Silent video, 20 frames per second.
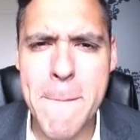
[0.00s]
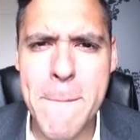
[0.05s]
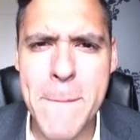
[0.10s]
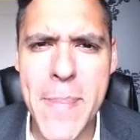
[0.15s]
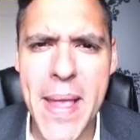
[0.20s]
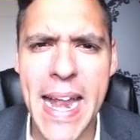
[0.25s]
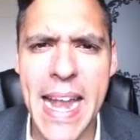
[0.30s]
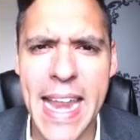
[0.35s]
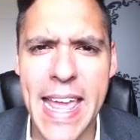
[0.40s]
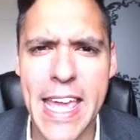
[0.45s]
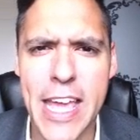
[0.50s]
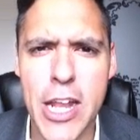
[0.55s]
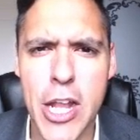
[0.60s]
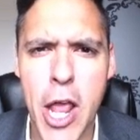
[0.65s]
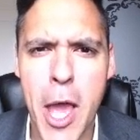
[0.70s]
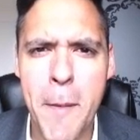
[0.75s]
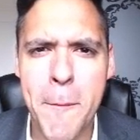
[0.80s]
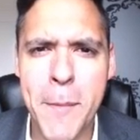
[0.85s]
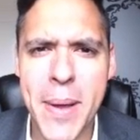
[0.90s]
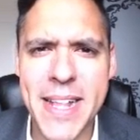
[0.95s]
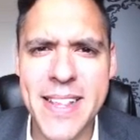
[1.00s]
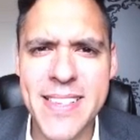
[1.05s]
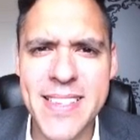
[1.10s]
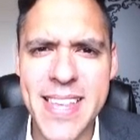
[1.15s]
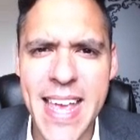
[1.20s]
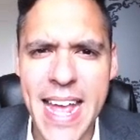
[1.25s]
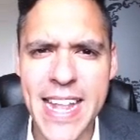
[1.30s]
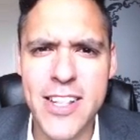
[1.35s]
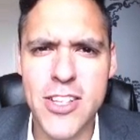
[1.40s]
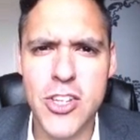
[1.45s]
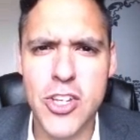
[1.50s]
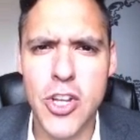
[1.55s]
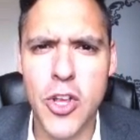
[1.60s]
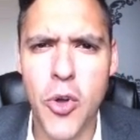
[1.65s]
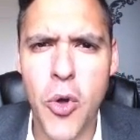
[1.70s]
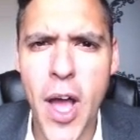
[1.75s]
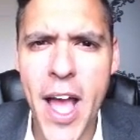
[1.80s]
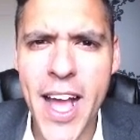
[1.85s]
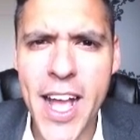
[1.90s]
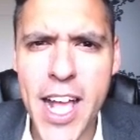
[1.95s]
billion
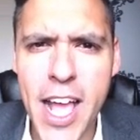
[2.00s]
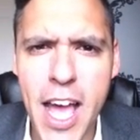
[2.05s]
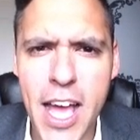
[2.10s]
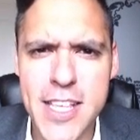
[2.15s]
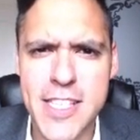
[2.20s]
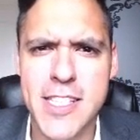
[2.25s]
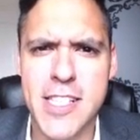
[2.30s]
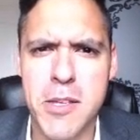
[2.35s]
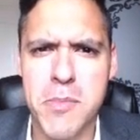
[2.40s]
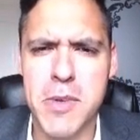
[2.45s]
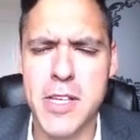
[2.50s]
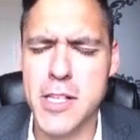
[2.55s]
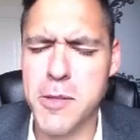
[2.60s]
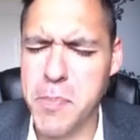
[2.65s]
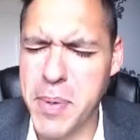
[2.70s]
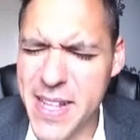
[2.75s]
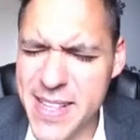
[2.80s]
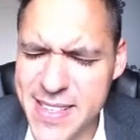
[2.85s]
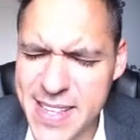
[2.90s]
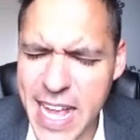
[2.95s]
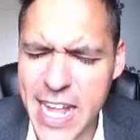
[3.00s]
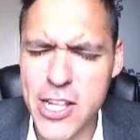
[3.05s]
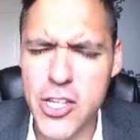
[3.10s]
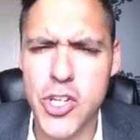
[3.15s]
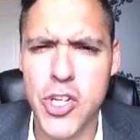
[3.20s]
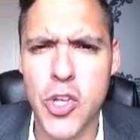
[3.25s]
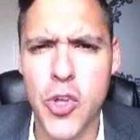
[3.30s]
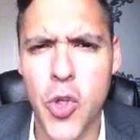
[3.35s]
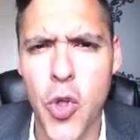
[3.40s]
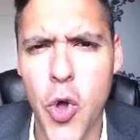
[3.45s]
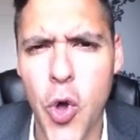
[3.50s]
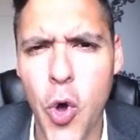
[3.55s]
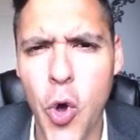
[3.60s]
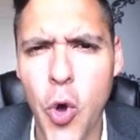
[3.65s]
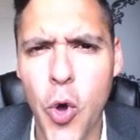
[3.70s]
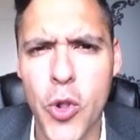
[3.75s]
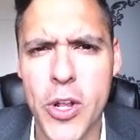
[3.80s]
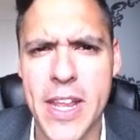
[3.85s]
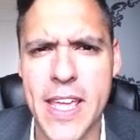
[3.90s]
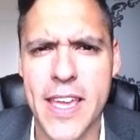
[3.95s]
potential customers, potential
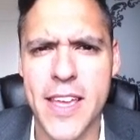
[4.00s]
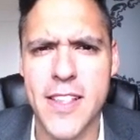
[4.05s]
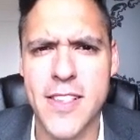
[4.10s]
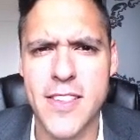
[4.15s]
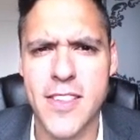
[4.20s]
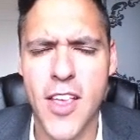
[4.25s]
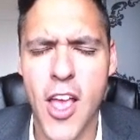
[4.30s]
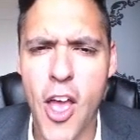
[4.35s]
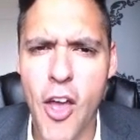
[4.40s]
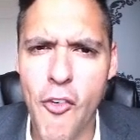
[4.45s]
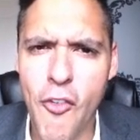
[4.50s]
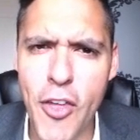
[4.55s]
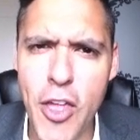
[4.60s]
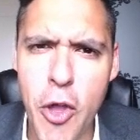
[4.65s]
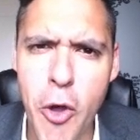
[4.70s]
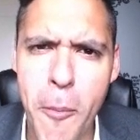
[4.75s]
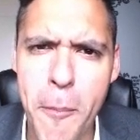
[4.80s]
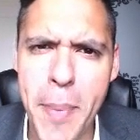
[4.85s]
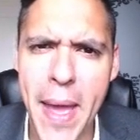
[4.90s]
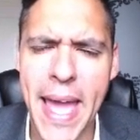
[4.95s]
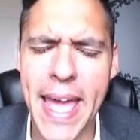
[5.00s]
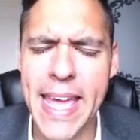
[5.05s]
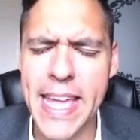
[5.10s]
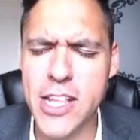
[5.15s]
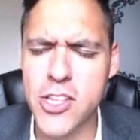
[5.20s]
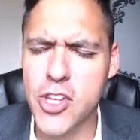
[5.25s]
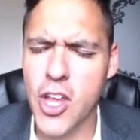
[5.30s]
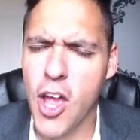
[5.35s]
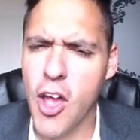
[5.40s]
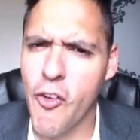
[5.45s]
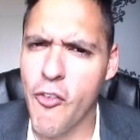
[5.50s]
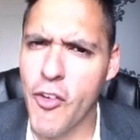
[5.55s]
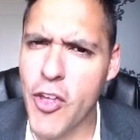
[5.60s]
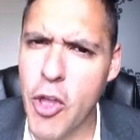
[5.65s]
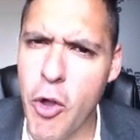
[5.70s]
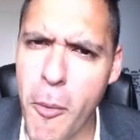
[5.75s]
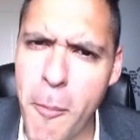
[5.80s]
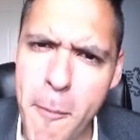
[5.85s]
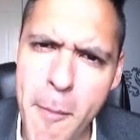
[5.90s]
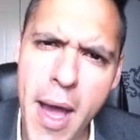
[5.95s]
audience for your page, for
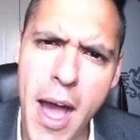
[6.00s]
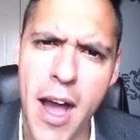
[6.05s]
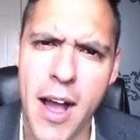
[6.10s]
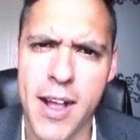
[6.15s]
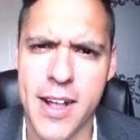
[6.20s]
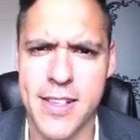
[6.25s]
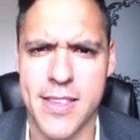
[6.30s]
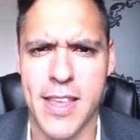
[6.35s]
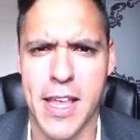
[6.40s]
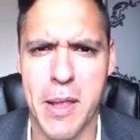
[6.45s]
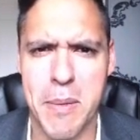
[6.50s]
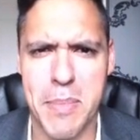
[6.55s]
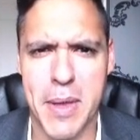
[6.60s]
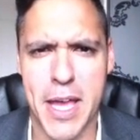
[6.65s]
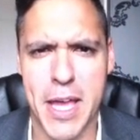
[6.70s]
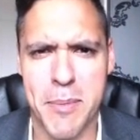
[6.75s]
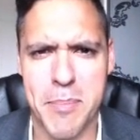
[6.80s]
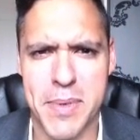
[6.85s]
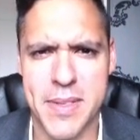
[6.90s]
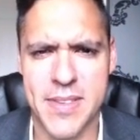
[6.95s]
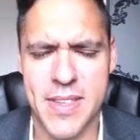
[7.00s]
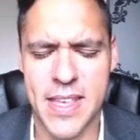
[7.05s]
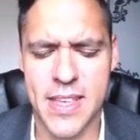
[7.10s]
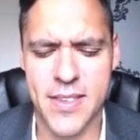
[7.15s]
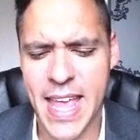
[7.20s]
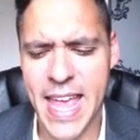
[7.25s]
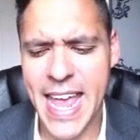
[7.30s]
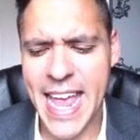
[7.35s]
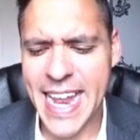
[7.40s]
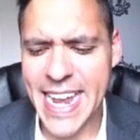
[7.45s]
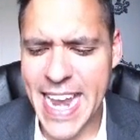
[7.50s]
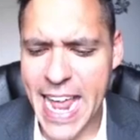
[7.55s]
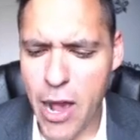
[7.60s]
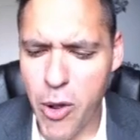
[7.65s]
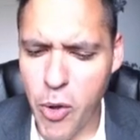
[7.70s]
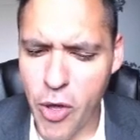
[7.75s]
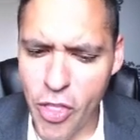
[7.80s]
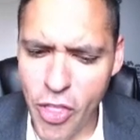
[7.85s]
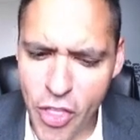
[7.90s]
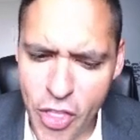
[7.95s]
your marketing purposes.
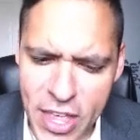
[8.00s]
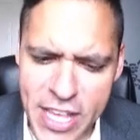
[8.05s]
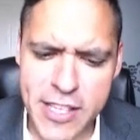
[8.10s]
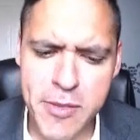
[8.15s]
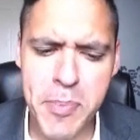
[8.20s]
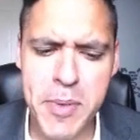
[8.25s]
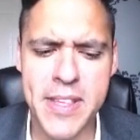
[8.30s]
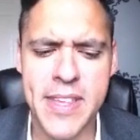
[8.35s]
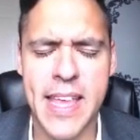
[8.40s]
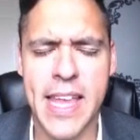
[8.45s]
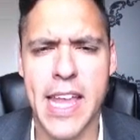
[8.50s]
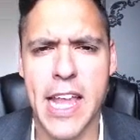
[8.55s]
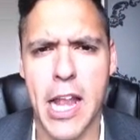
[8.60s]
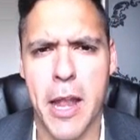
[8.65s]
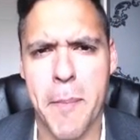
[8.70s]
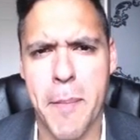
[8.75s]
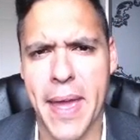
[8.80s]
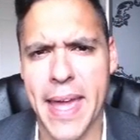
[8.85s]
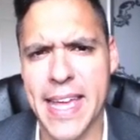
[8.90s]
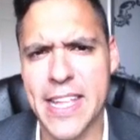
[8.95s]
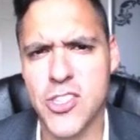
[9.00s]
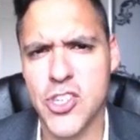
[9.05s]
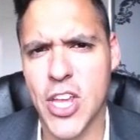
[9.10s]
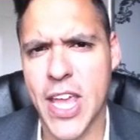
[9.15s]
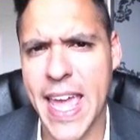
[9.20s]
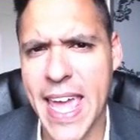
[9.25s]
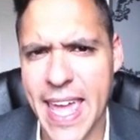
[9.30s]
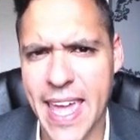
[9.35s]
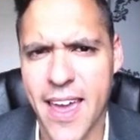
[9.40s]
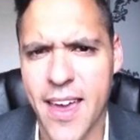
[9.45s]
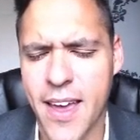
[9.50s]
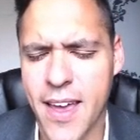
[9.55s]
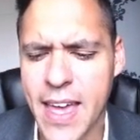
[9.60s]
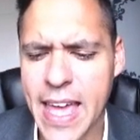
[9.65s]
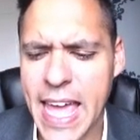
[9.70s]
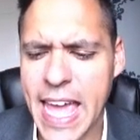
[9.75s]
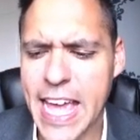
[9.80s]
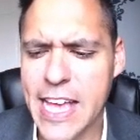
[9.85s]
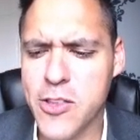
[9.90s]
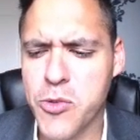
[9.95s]
Now, this particular page here
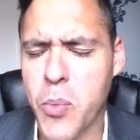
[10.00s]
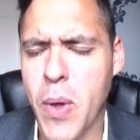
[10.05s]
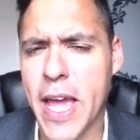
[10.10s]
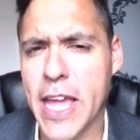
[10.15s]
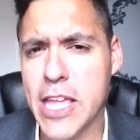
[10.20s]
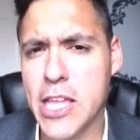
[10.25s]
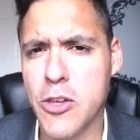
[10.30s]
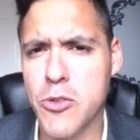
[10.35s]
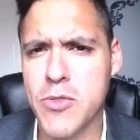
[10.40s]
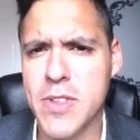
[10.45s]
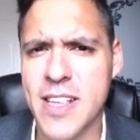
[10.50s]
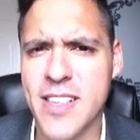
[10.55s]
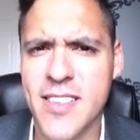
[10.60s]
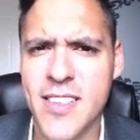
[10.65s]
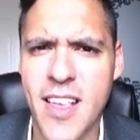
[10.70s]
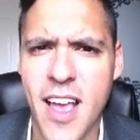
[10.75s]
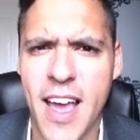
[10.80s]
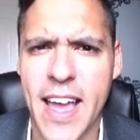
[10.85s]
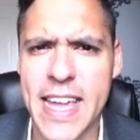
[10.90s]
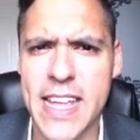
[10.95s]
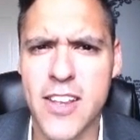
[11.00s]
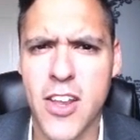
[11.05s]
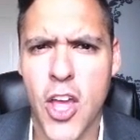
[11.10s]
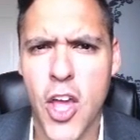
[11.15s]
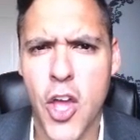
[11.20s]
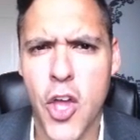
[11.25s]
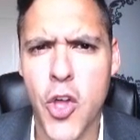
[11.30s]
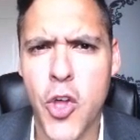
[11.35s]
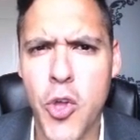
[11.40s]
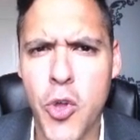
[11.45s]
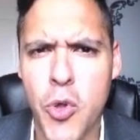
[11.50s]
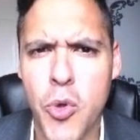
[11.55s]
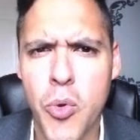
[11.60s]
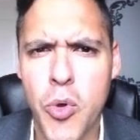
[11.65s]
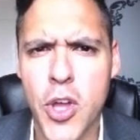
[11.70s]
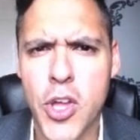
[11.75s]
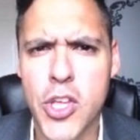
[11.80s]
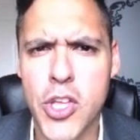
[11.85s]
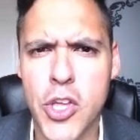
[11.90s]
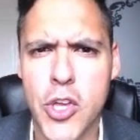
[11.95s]
is where you decide
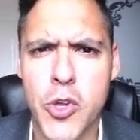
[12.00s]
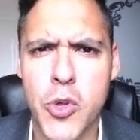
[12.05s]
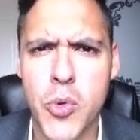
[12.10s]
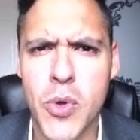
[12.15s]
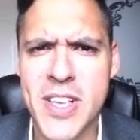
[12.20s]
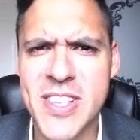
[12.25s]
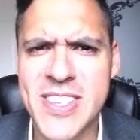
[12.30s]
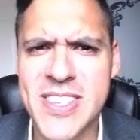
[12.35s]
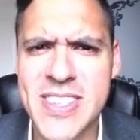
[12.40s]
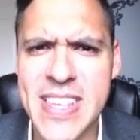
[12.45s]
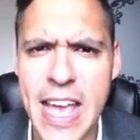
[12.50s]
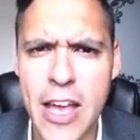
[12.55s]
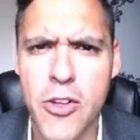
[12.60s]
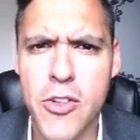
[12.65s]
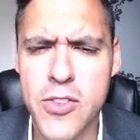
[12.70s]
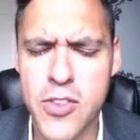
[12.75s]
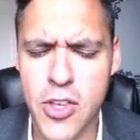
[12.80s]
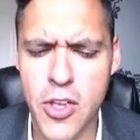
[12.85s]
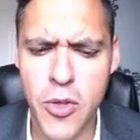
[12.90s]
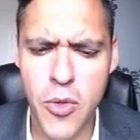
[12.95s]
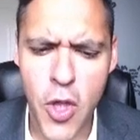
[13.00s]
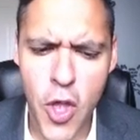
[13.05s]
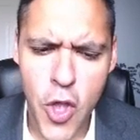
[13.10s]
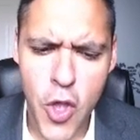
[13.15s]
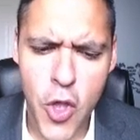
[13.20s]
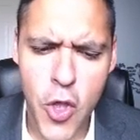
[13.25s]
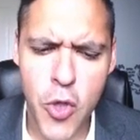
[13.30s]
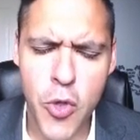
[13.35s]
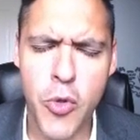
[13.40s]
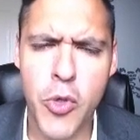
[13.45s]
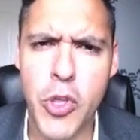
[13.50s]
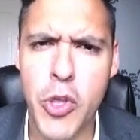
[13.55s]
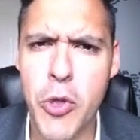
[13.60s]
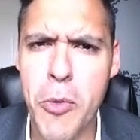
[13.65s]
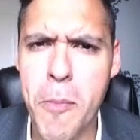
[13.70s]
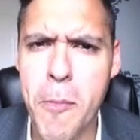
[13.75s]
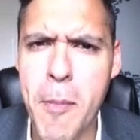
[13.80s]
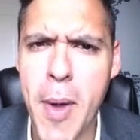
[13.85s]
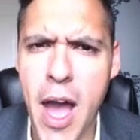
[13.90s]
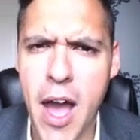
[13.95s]
who you sell to, who you
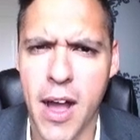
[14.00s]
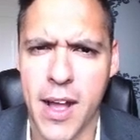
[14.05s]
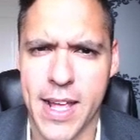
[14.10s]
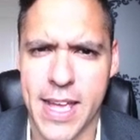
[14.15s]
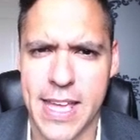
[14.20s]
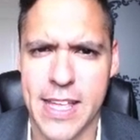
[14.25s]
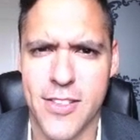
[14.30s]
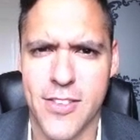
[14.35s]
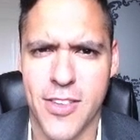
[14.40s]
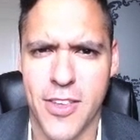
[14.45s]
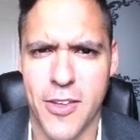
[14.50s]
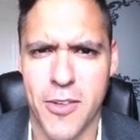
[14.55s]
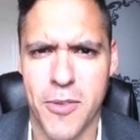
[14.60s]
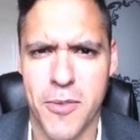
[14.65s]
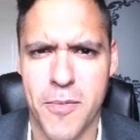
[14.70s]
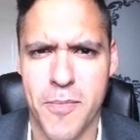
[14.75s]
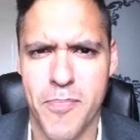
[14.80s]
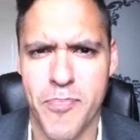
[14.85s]
market to.